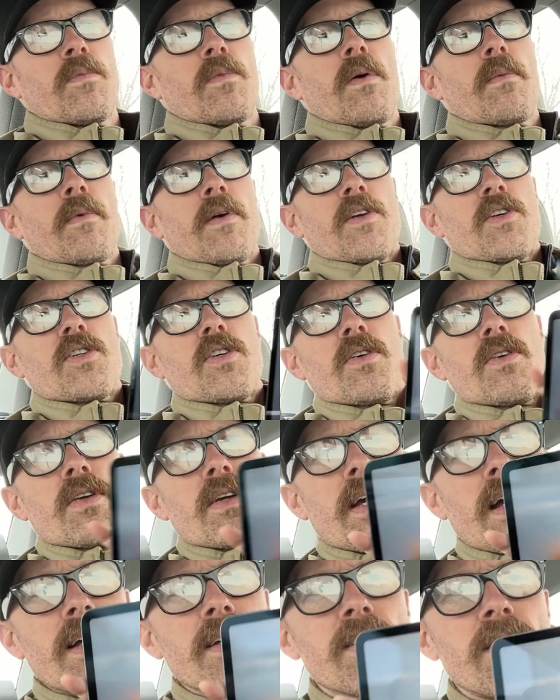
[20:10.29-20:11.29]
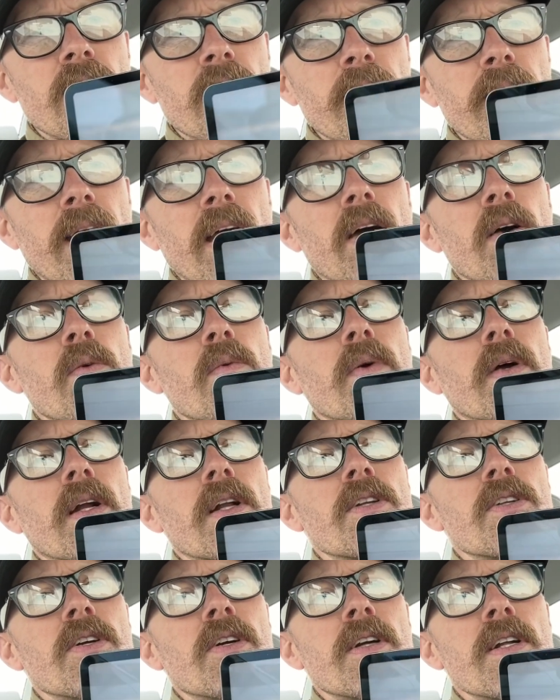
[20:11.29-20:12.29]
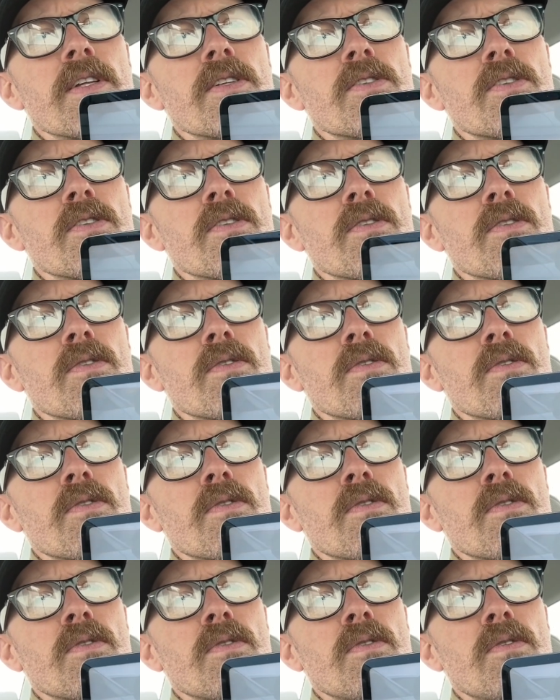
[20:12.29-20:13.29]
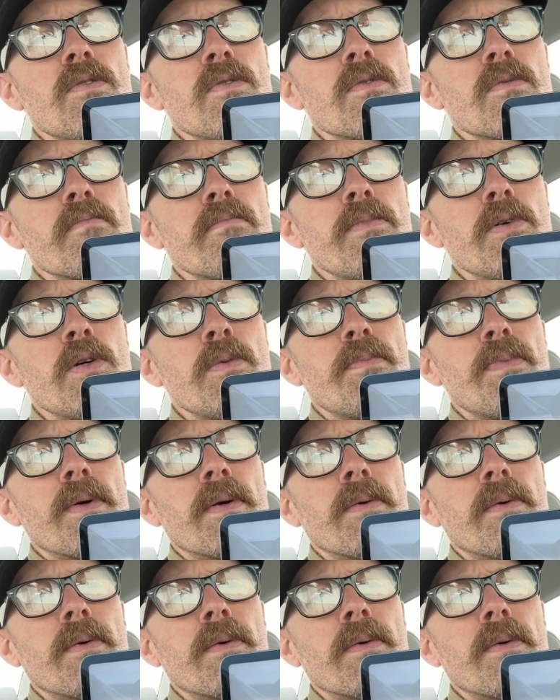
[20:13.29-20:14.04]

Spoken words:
I'm going to show you guys. Here we go. We're going to turn it to boop,